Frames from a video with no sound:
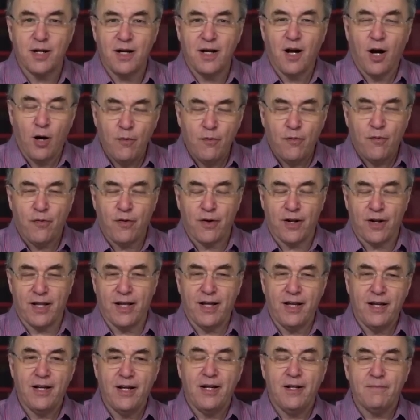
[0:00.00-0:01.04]

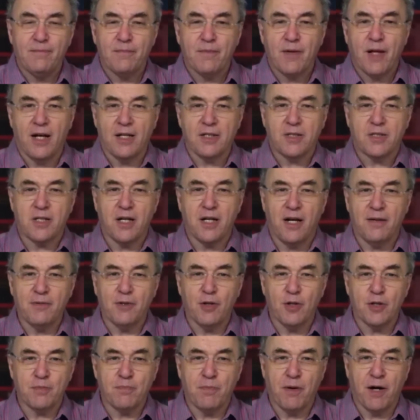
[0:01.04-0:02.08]
Hopefully, as time
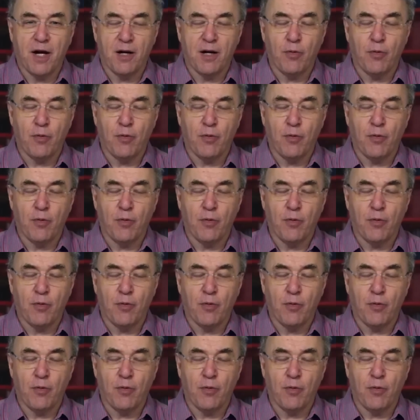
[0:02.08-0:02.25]
goes by,